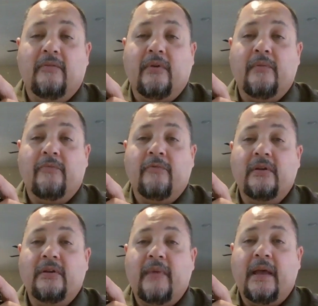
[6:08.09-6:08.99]
from
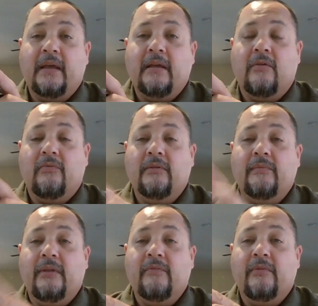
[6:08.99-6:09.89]
front to back, and hopefully
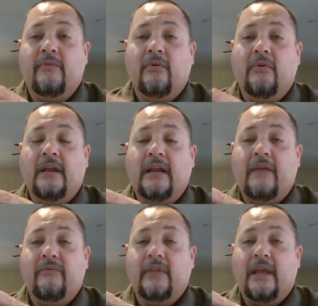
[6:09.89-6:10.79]
even before and
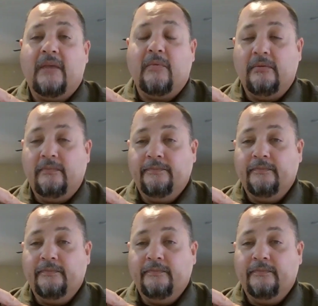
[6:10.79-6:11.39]
after the animal.